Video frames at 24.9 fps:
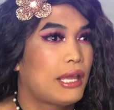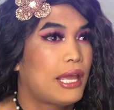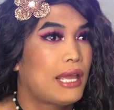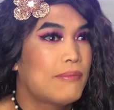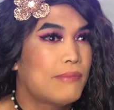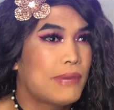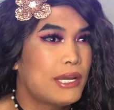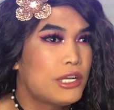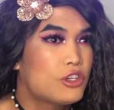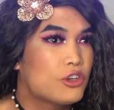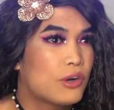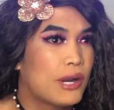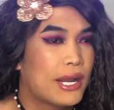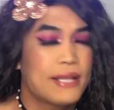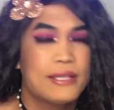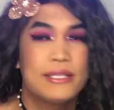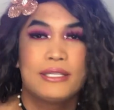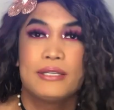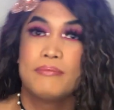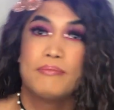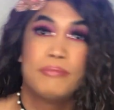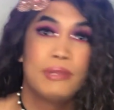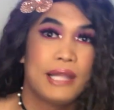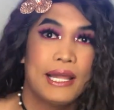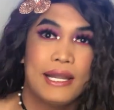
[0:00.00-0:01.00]
Am I trying
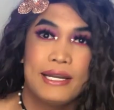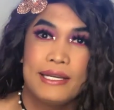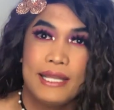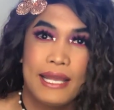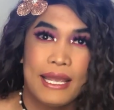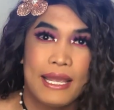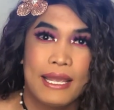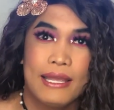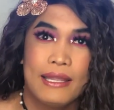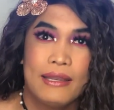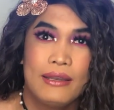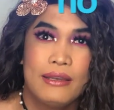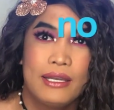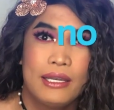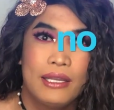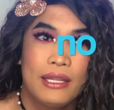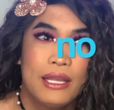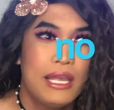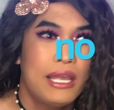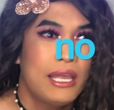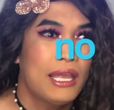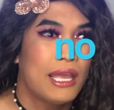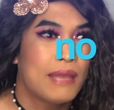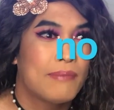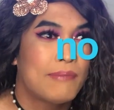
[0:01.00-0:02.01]
to blend in?
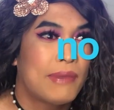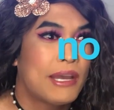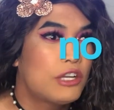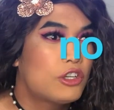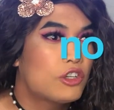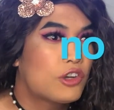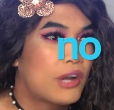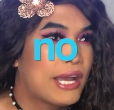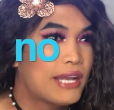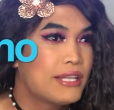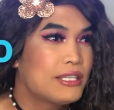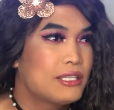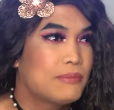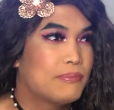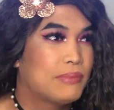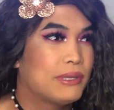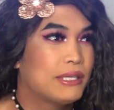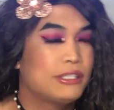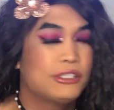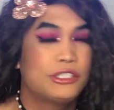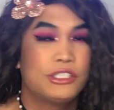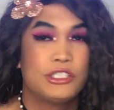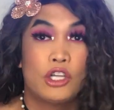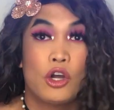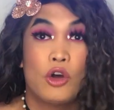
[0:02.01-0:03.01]
Am I trying to
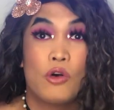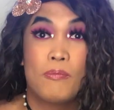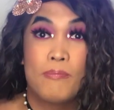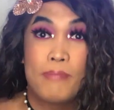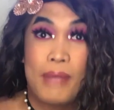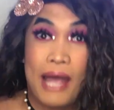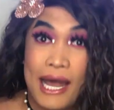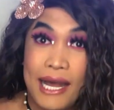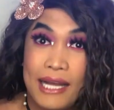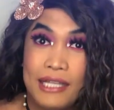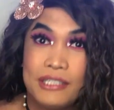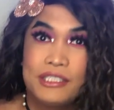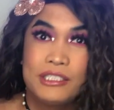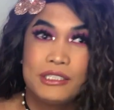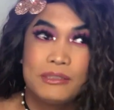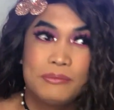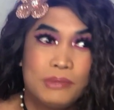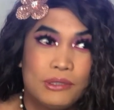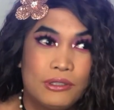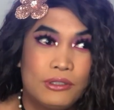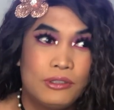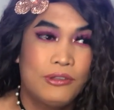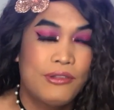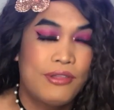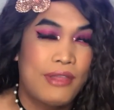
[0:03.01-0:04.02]
be so
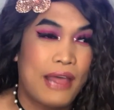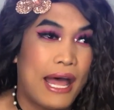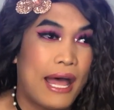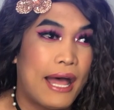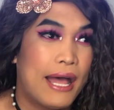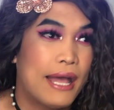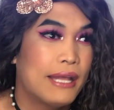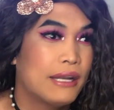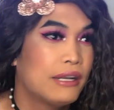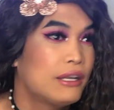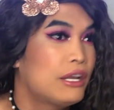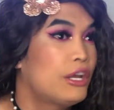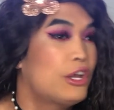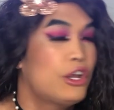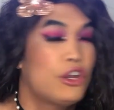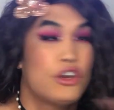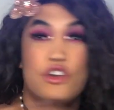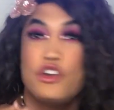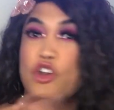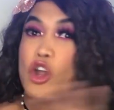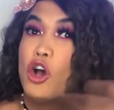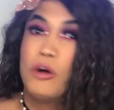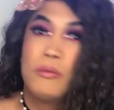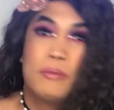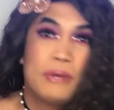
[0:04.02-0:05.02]
passable that
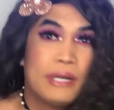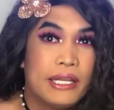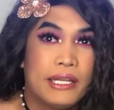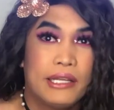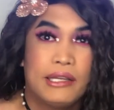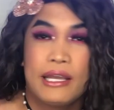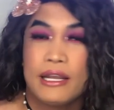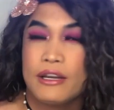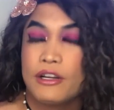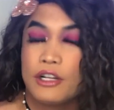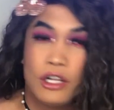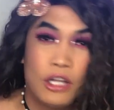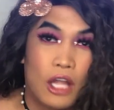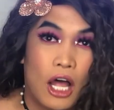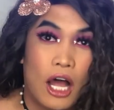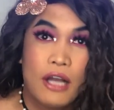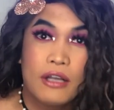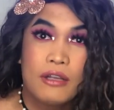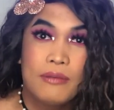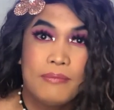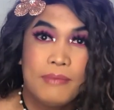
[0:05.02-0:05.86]
nobody can clock